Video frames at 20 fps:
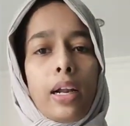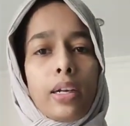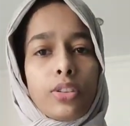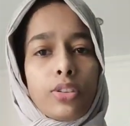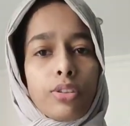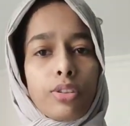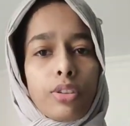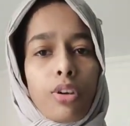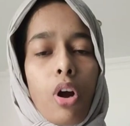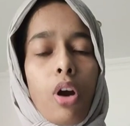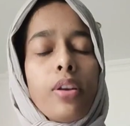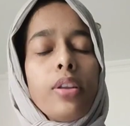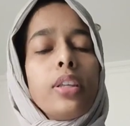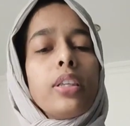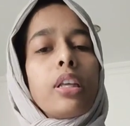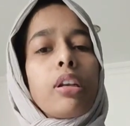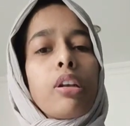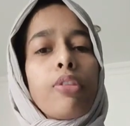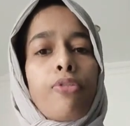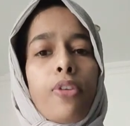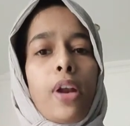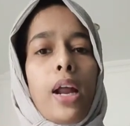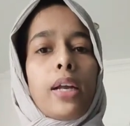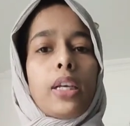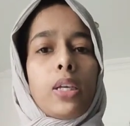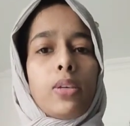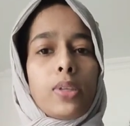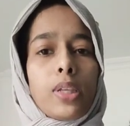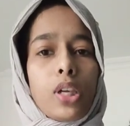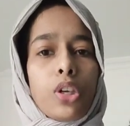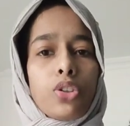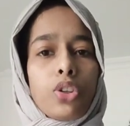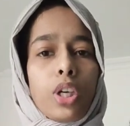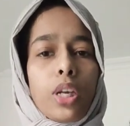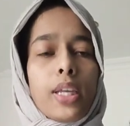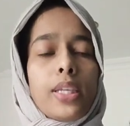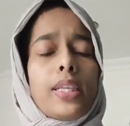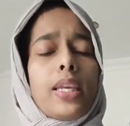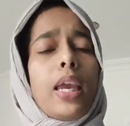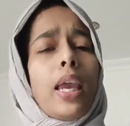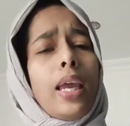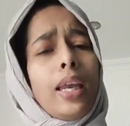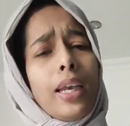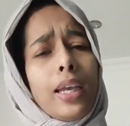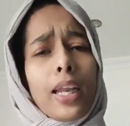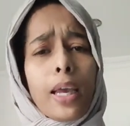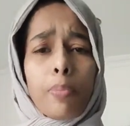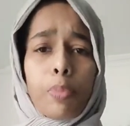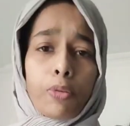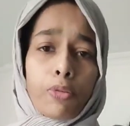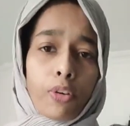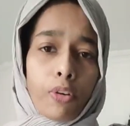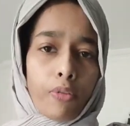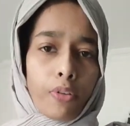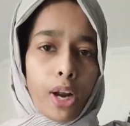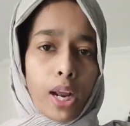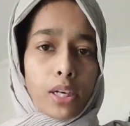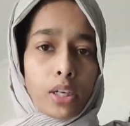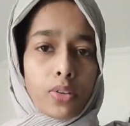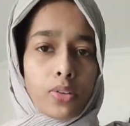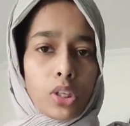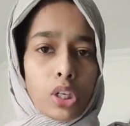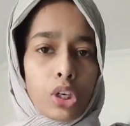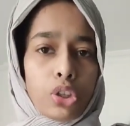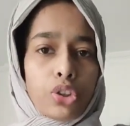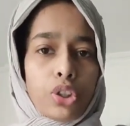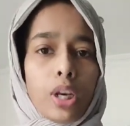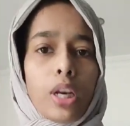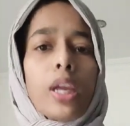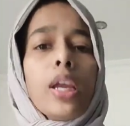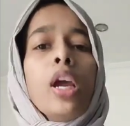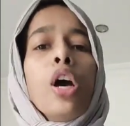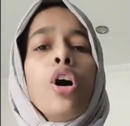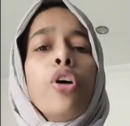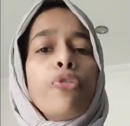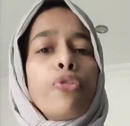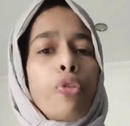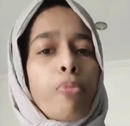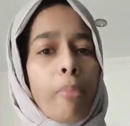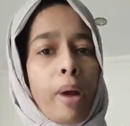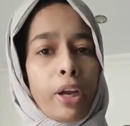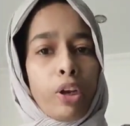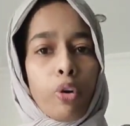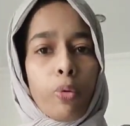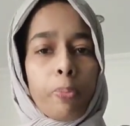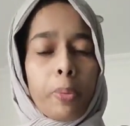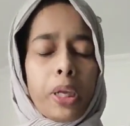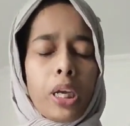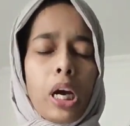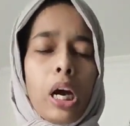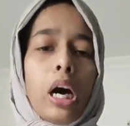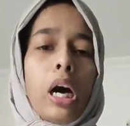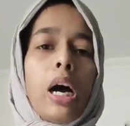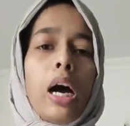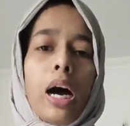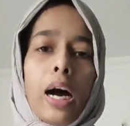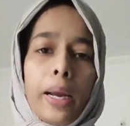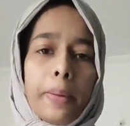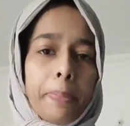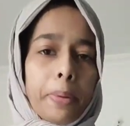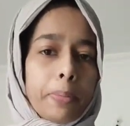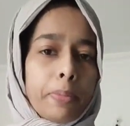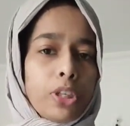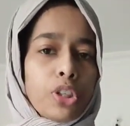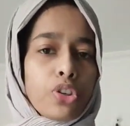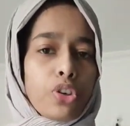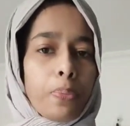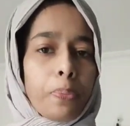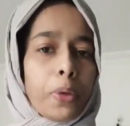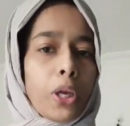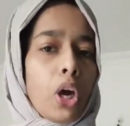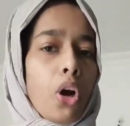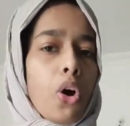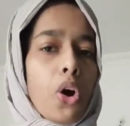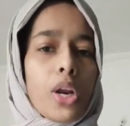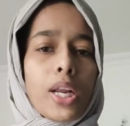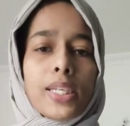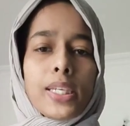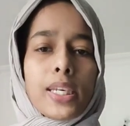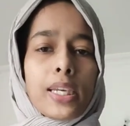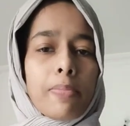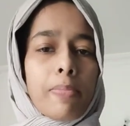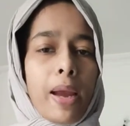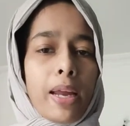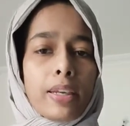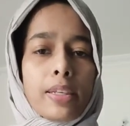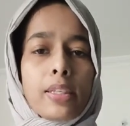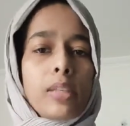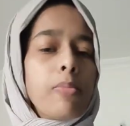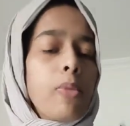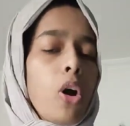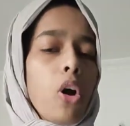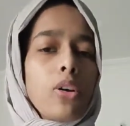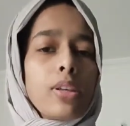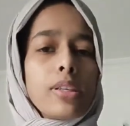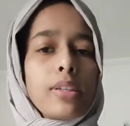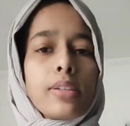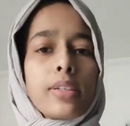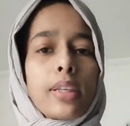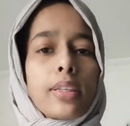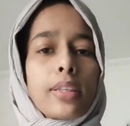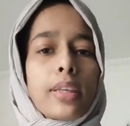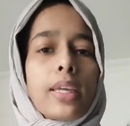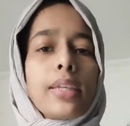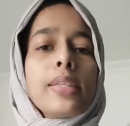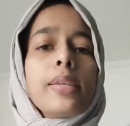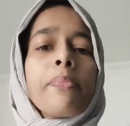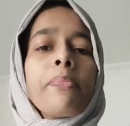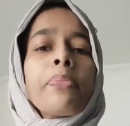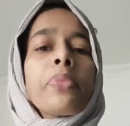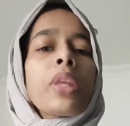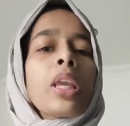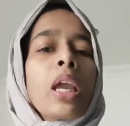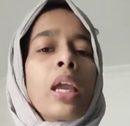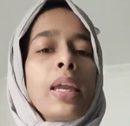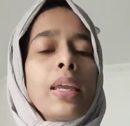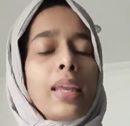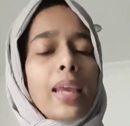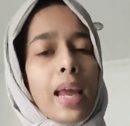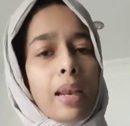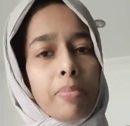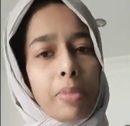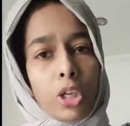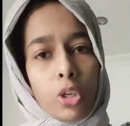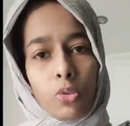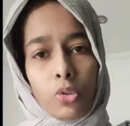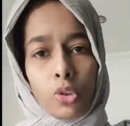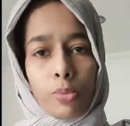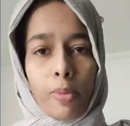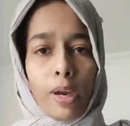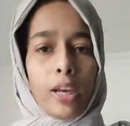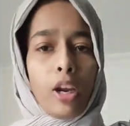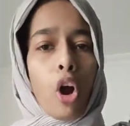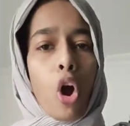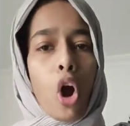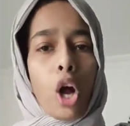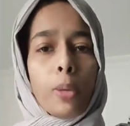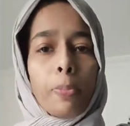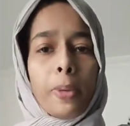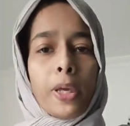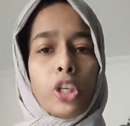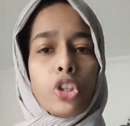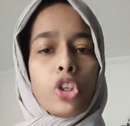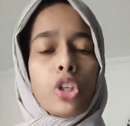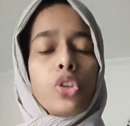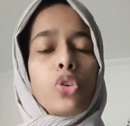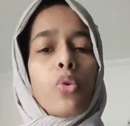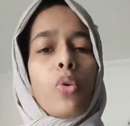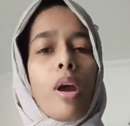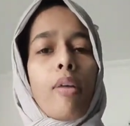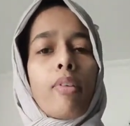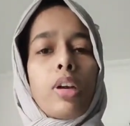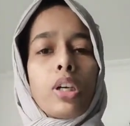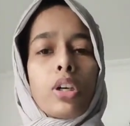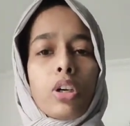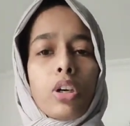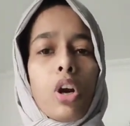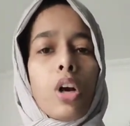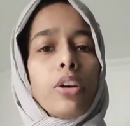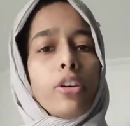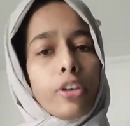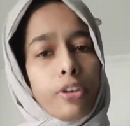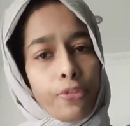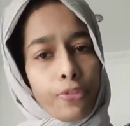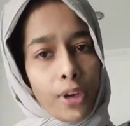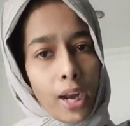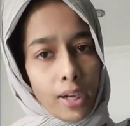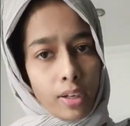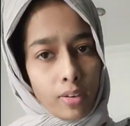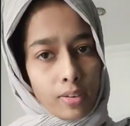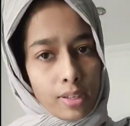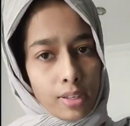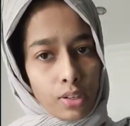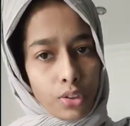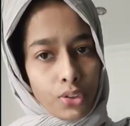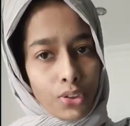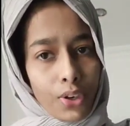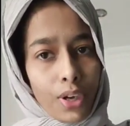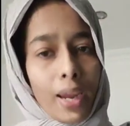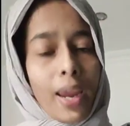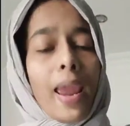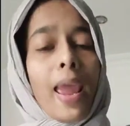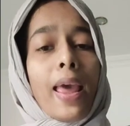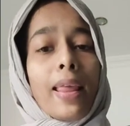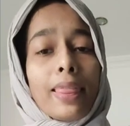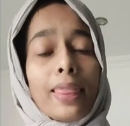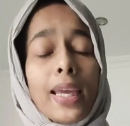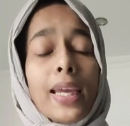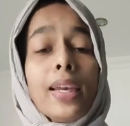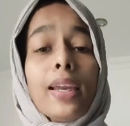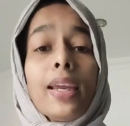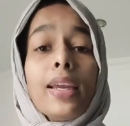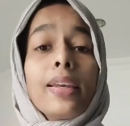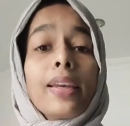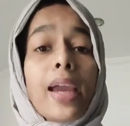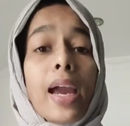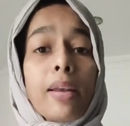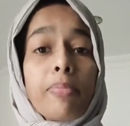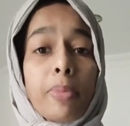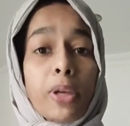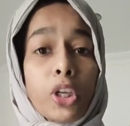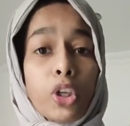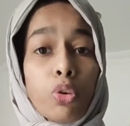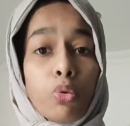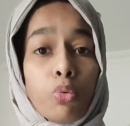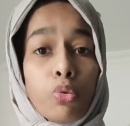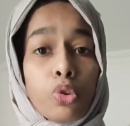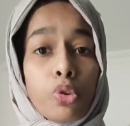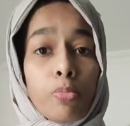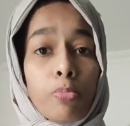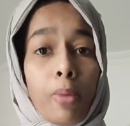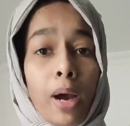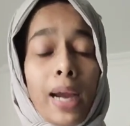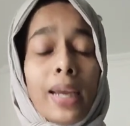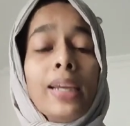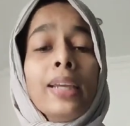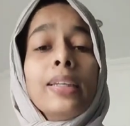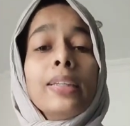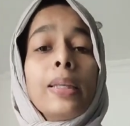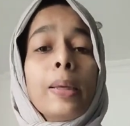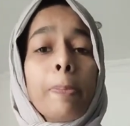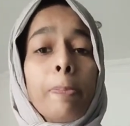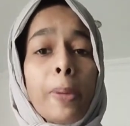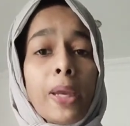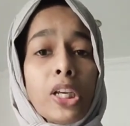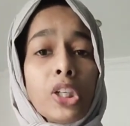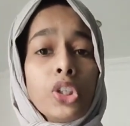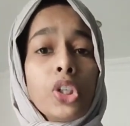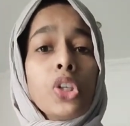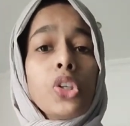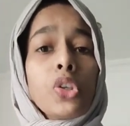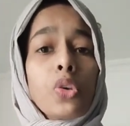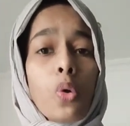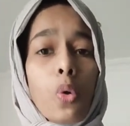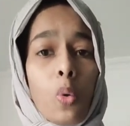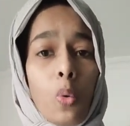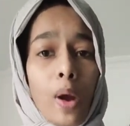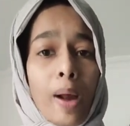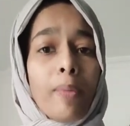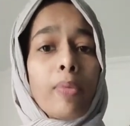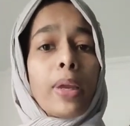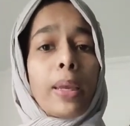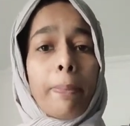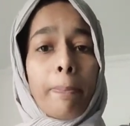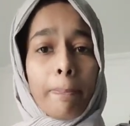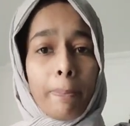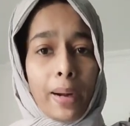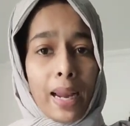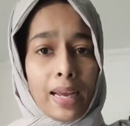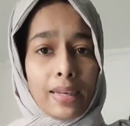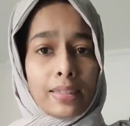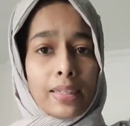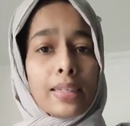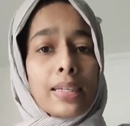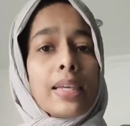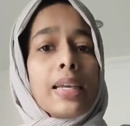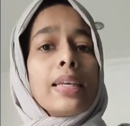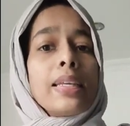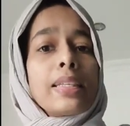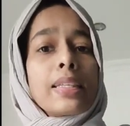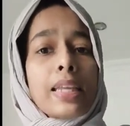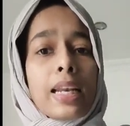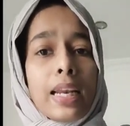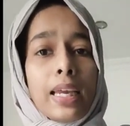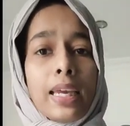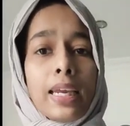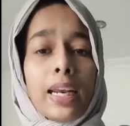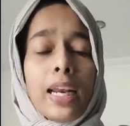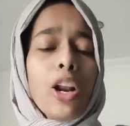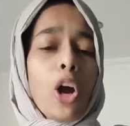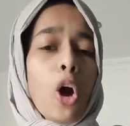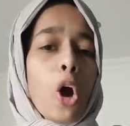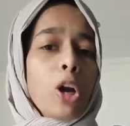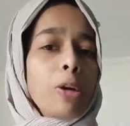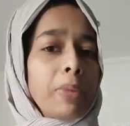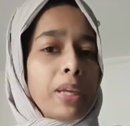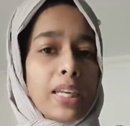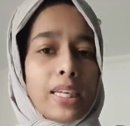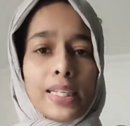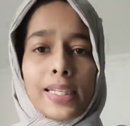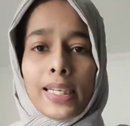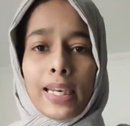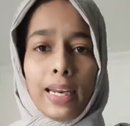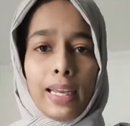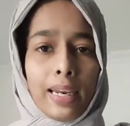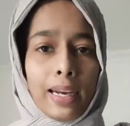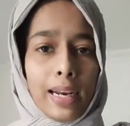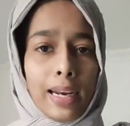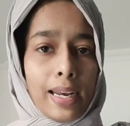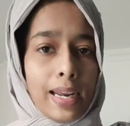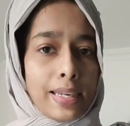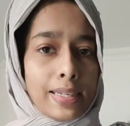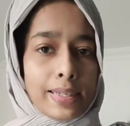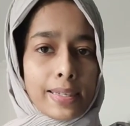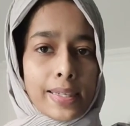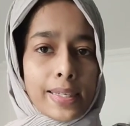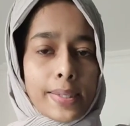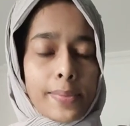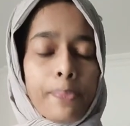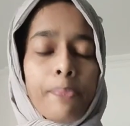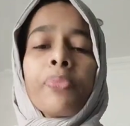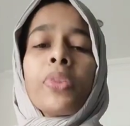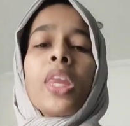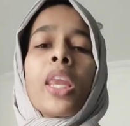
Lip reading: undergone the refractive surgeries. Any type of refractive surgery for myopia, hypermetropia or astigmatism or certain things. It can be used by all patients who have undergone refractive surgery. Then it can be used by the patients who have implanted scleral or mini scleral lenses.